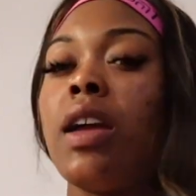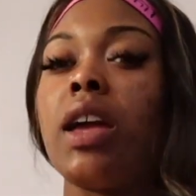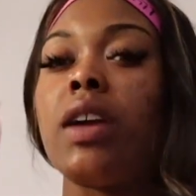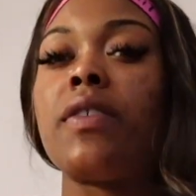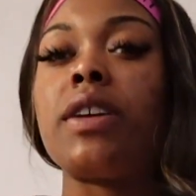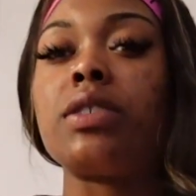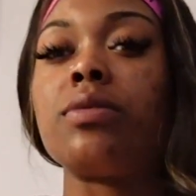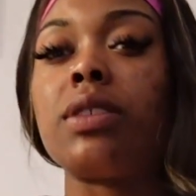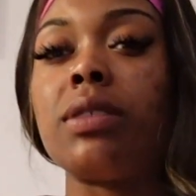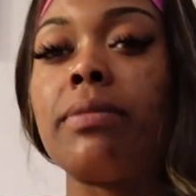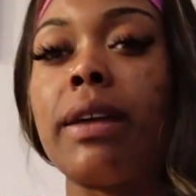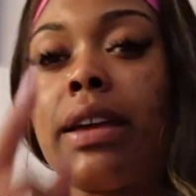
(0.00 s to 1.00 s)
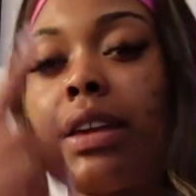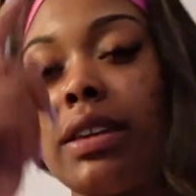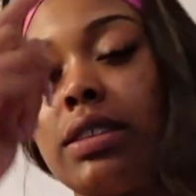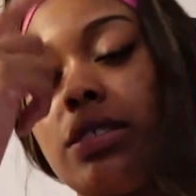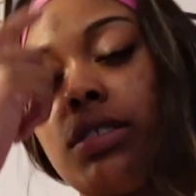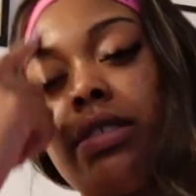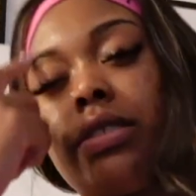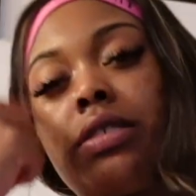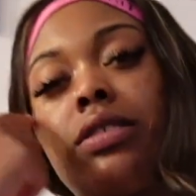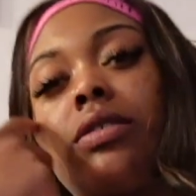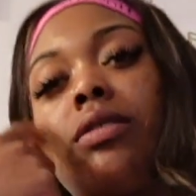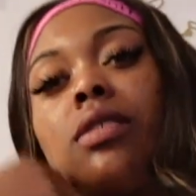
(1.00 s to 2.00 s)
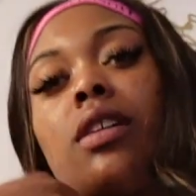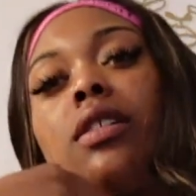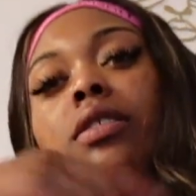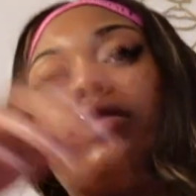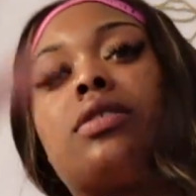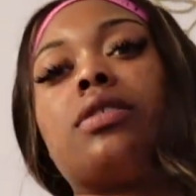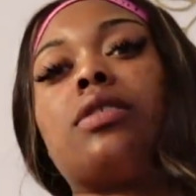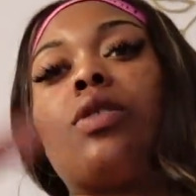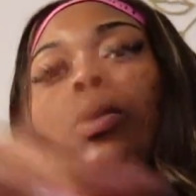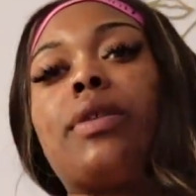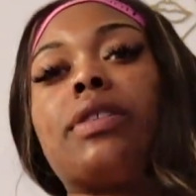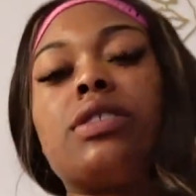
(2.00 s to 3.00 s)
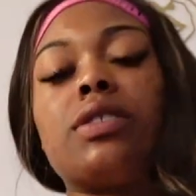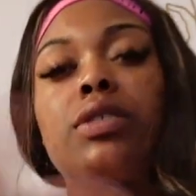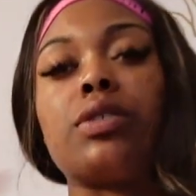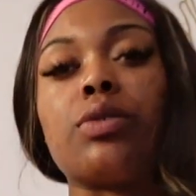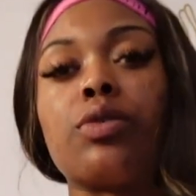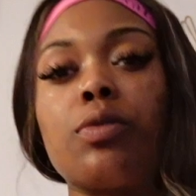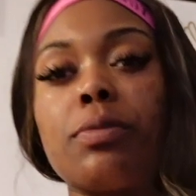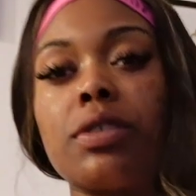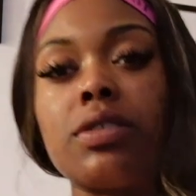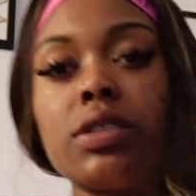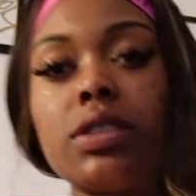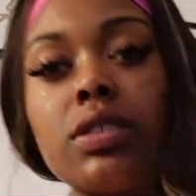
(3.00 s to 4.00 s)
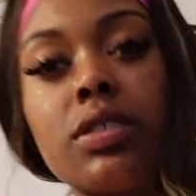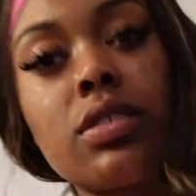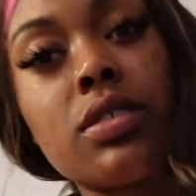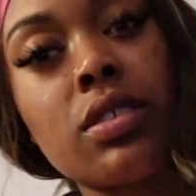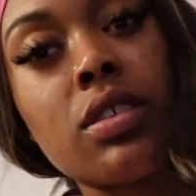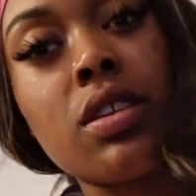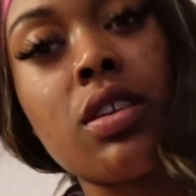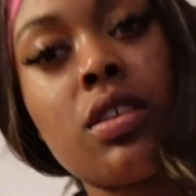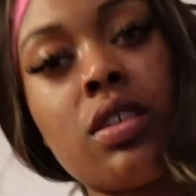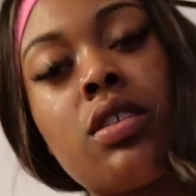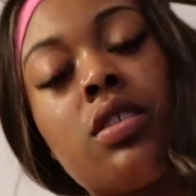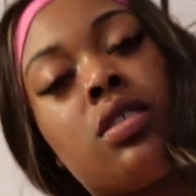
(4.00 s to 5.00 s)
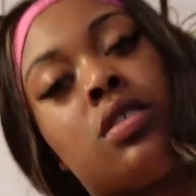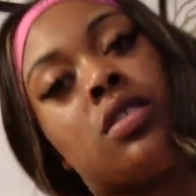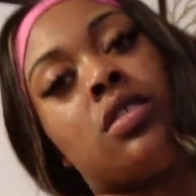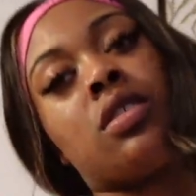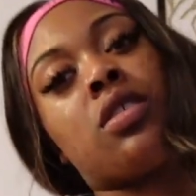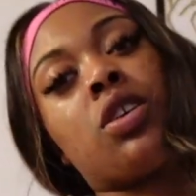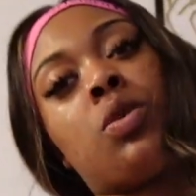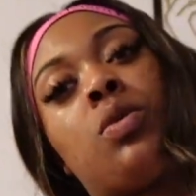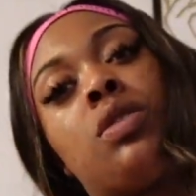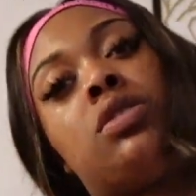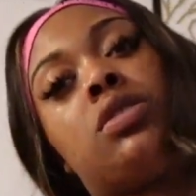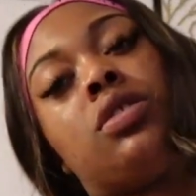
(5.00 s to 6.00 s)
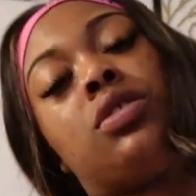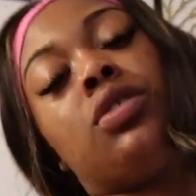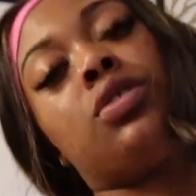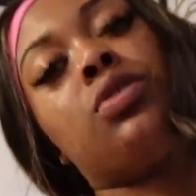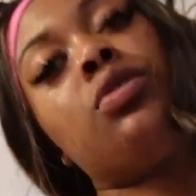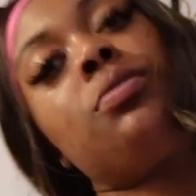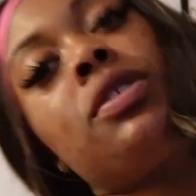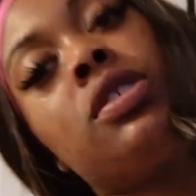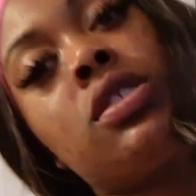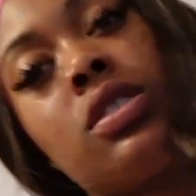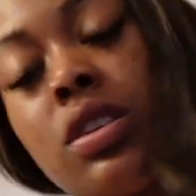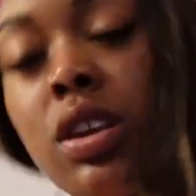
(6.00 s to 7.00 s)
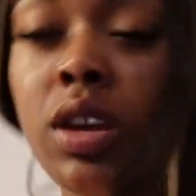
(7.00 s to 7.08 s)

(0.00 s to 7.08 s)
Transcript: if I do come back, it's just to show y'all the going to the groomers. Going to the groomers